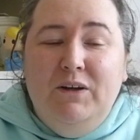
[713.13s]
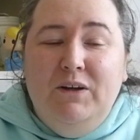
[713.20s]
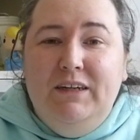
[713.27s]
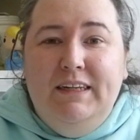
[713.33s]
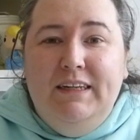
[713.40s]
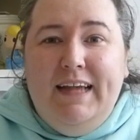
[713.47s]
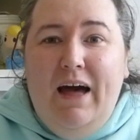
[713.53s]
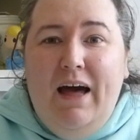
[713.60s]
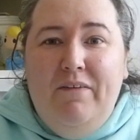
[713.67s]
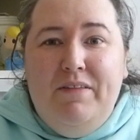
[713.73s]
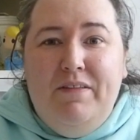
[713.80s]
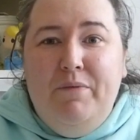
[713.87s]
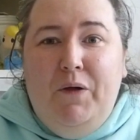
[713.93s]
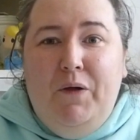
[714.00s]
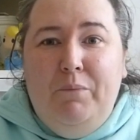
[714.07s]
cushions out of
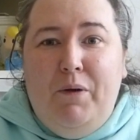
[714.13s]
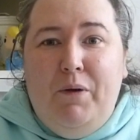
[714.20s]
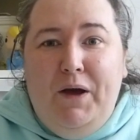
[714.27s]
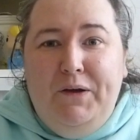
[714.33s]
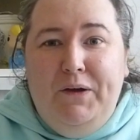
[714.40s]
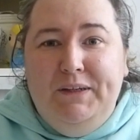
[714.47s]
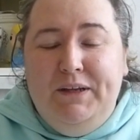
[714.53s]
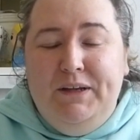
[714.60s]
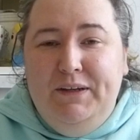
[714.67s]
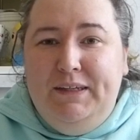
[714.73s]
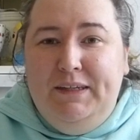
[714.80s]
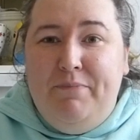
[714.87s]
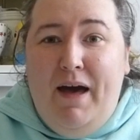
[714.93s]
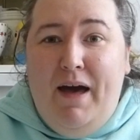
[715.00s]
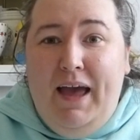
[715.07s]
them all, but I also
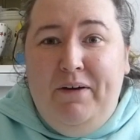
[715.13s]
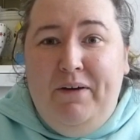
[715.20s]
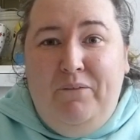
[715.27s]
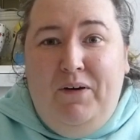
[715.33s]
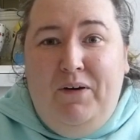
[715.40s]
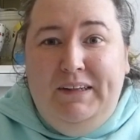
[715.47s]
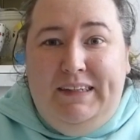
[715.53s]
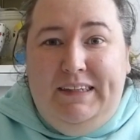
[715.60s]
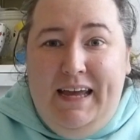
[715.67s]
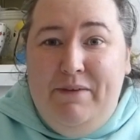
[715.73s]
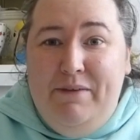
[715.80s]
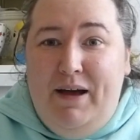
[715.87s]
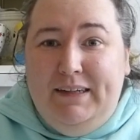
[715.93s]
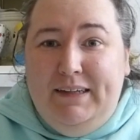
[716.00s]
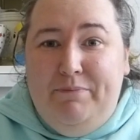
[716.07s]
used to buy one to
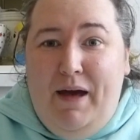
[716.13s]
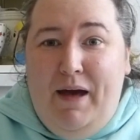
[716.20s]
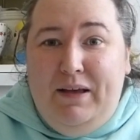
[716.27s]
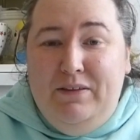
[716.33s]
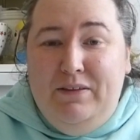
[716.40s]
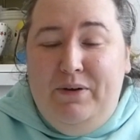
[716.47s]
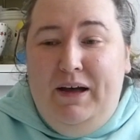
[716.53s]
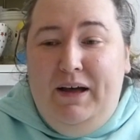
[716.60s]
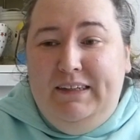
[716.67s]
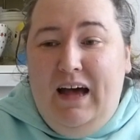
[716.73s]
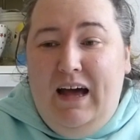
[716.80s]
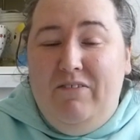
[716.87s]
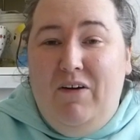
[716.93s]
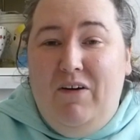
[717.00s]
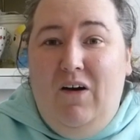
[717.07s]
keep as a bag as well,
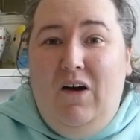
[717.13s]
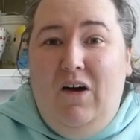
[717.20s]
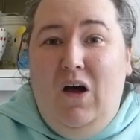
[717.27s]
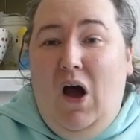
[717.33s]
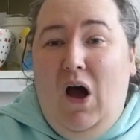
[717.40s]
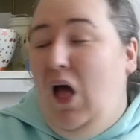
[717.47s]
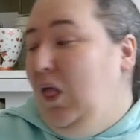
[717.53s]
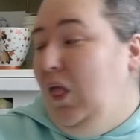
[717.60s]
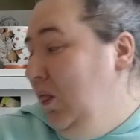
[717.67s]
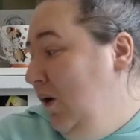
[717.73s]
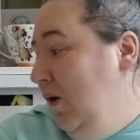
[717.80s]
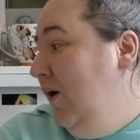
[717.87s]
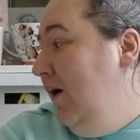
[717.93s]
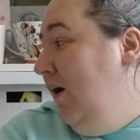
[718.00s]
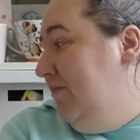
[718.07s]
so I've got a
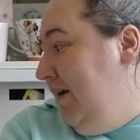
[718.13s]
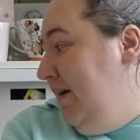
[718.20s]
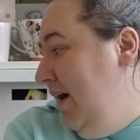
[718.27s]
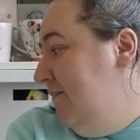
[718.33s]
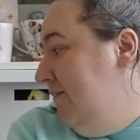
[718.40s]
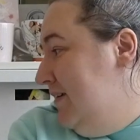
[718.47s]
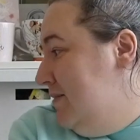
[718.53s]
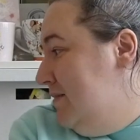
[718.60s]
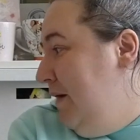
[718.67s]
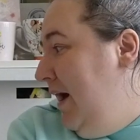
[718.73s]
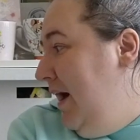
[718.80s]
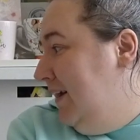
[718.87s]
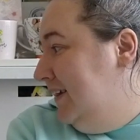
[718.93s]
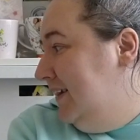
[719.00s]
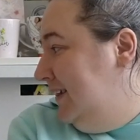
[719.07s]
lot of canvas
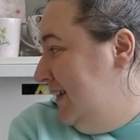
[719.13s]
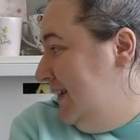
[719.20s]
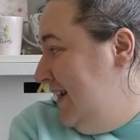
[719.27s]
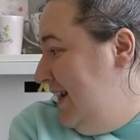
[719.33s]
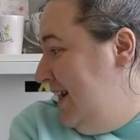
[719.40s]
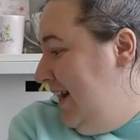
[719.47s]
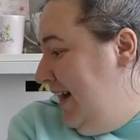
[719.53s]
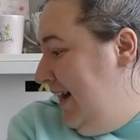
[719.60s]
bags.